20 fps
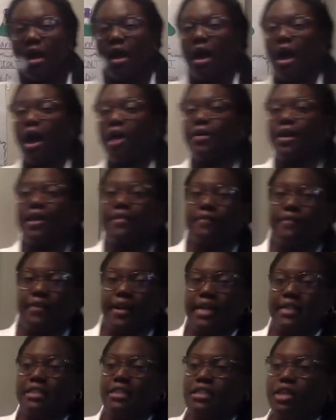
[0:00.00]
All right,
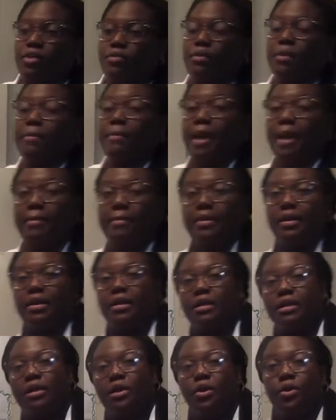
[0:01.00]
friends, so
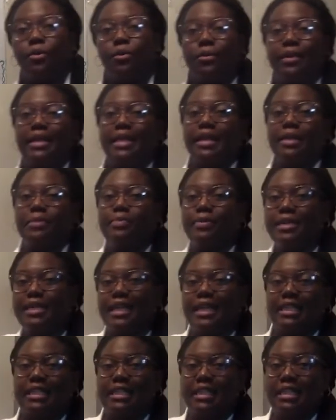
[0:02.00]
remember, we did
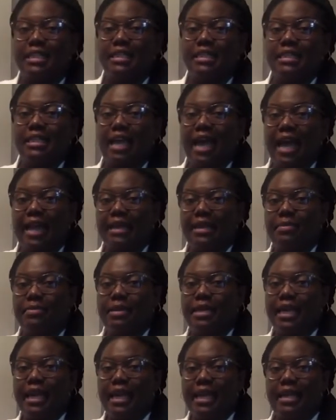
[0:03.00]
predictions at the
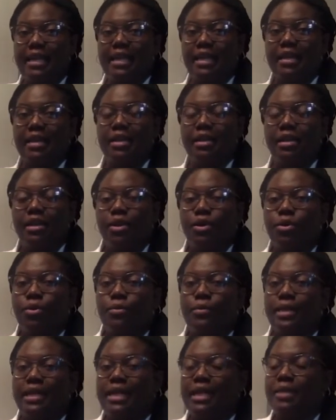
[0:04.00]
beginning.
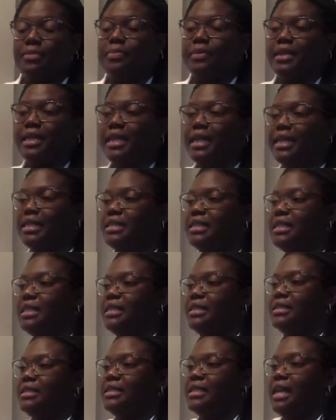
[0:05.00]
We did
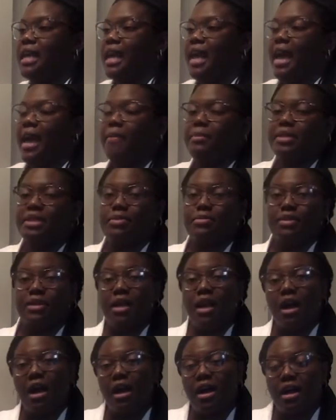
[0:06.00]
predictions, and Miss
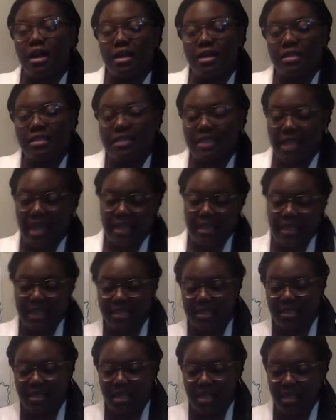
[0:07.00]
Bernard said that
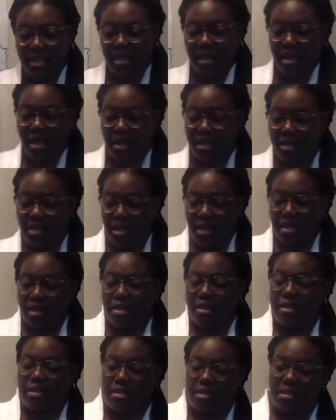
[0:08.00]
she thought
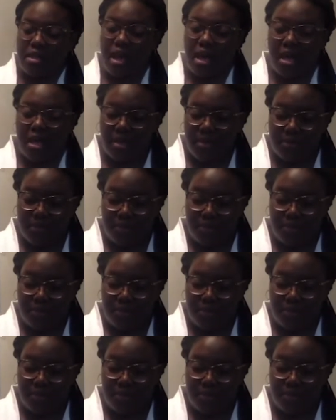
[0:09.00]
the salt